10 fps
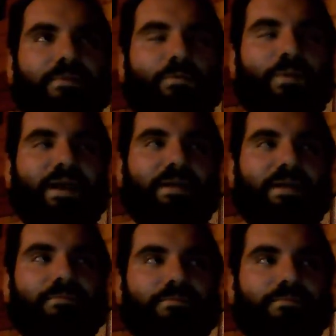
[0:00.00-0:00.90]
wait.
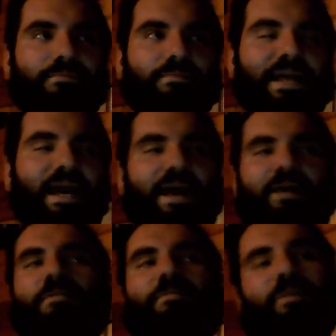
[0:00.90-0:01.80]
Yeah.
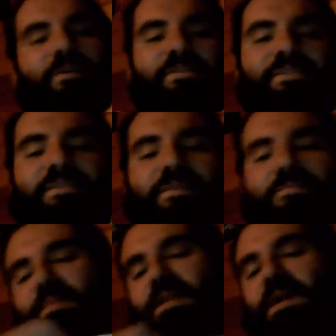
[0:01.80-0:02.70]
First,
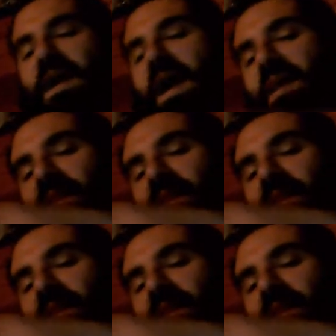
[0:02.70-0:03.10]
I